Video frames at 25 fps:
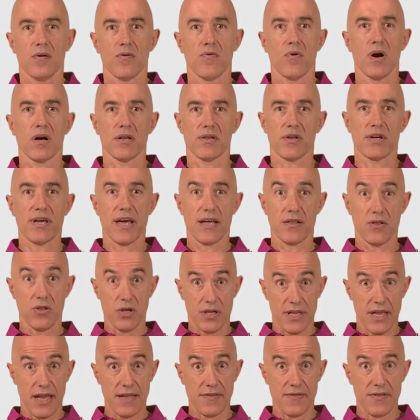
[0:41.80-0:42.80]
Well, you can
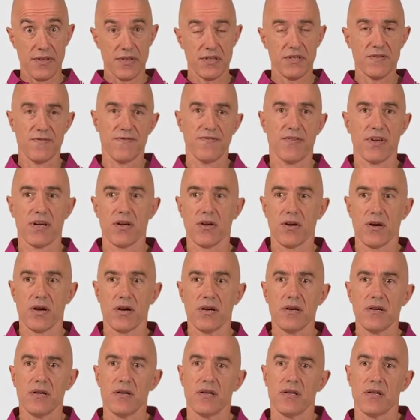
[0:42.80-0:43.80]
look at this
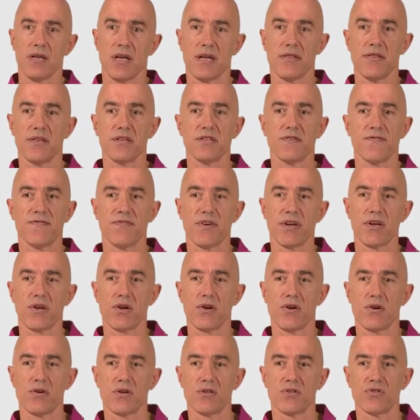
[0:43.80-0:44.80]
figure. In this
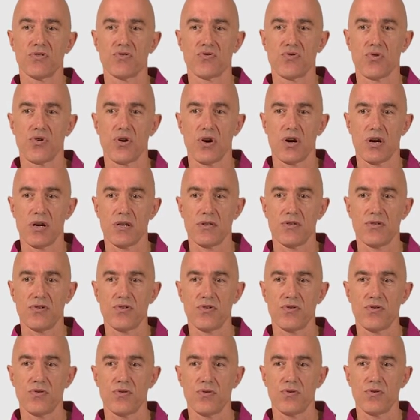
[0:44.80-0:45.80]
figure is drawn
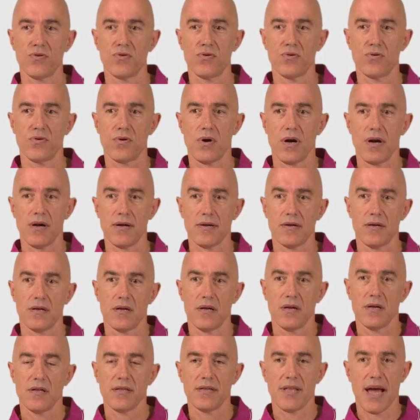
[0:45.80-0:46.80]
two
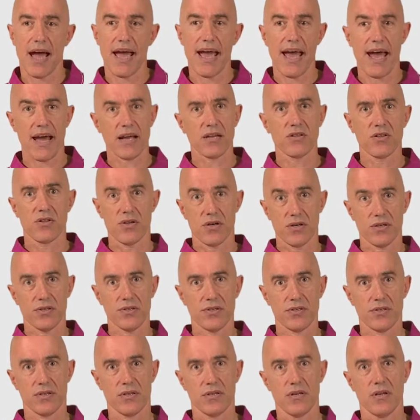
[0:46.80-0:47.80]

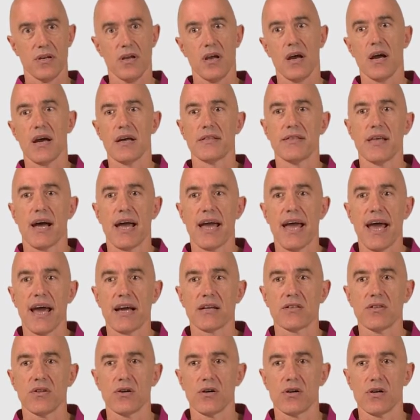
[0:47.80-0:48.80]
diagonals, a
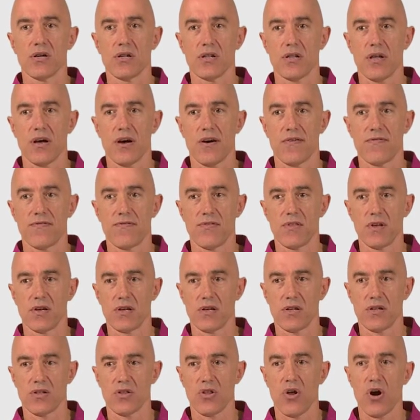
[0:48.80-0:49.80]
diagonal of
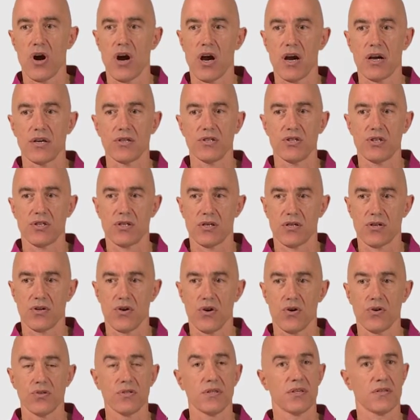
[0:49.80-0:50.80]
the large
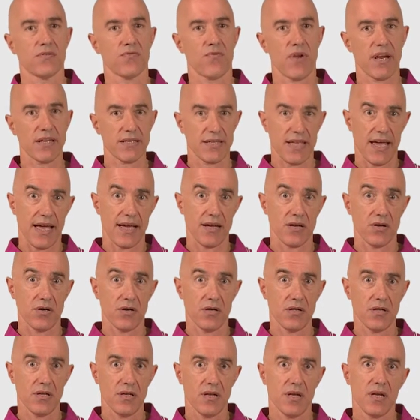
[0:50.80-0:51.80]
golden
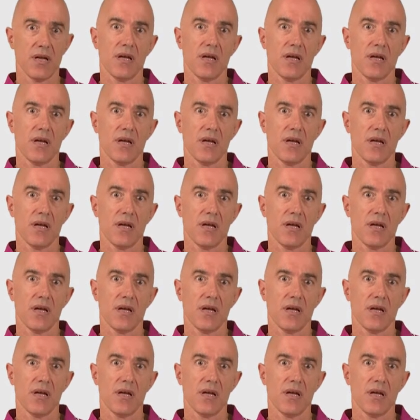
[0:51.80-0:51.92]
rectangle